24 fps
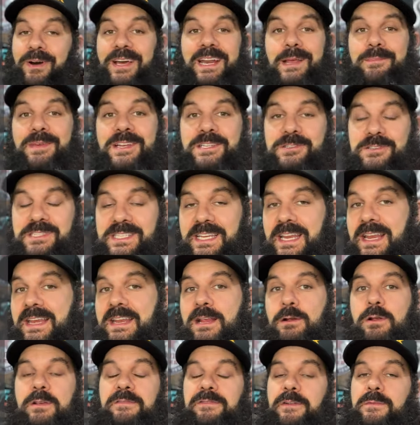But I'm interested in
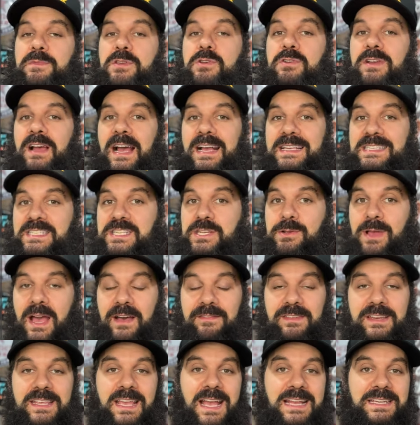hearing from you guys. Do you have
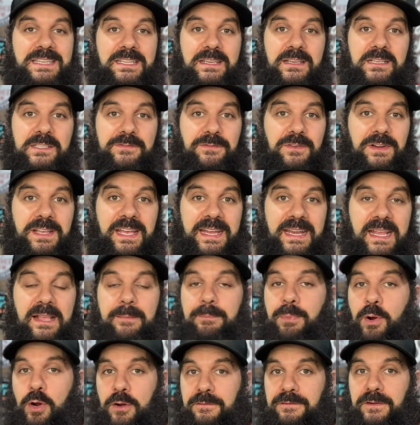any ideas for getting
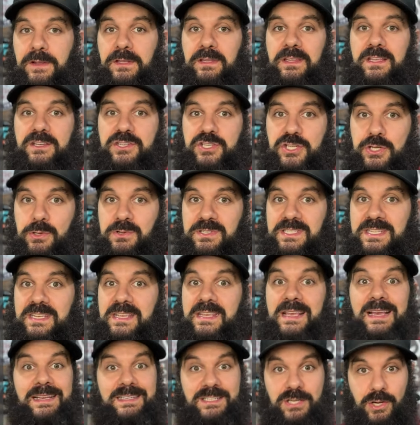perfectly
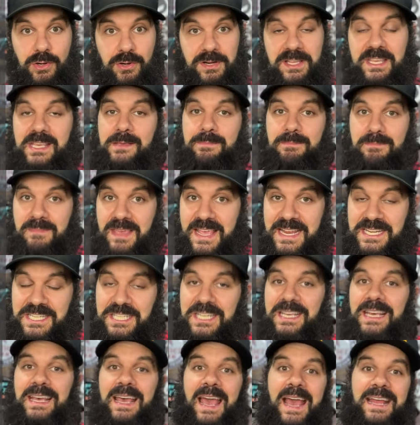juicy turkey meat
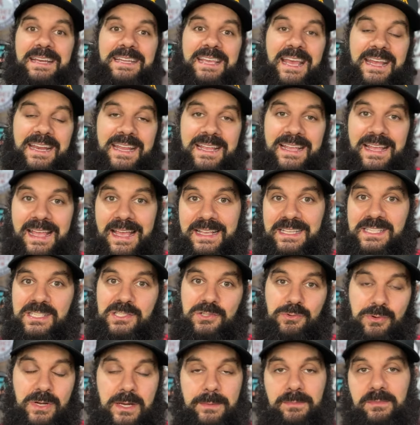and getting
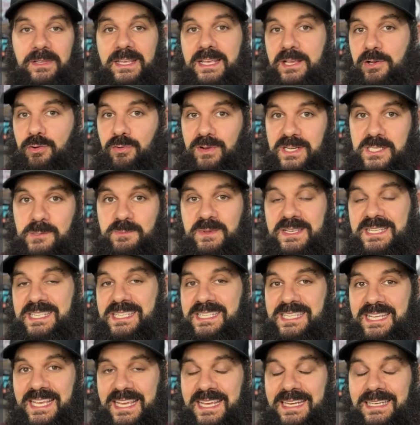extremely crispy
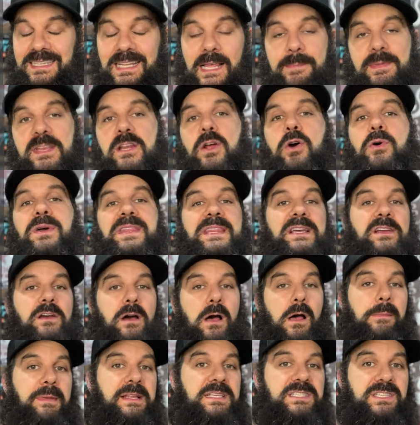skin? Let me know in the
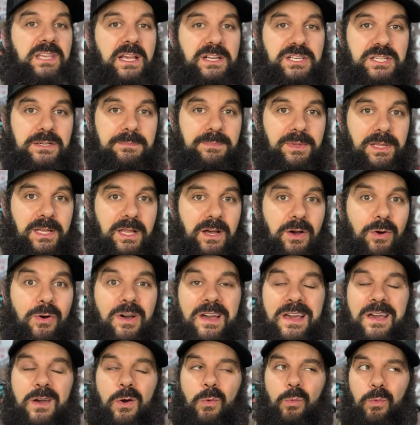comment section below.
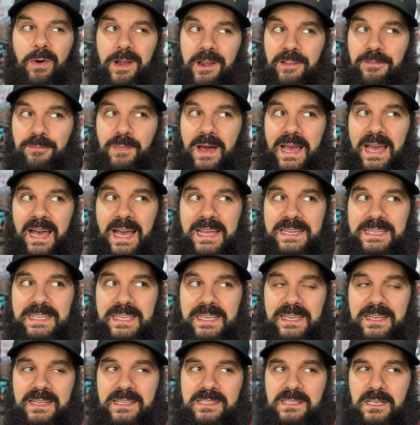One of my
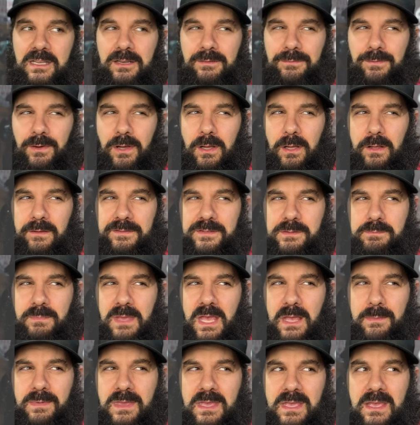ideas involves
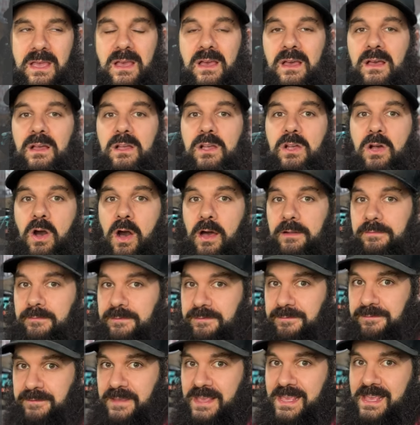maybe
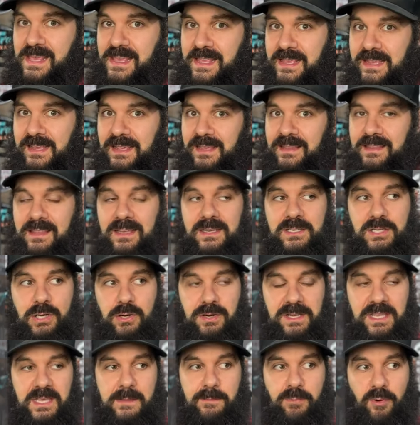confiting the
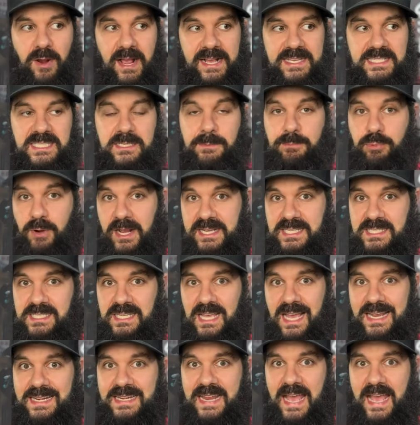turkey breast, breast side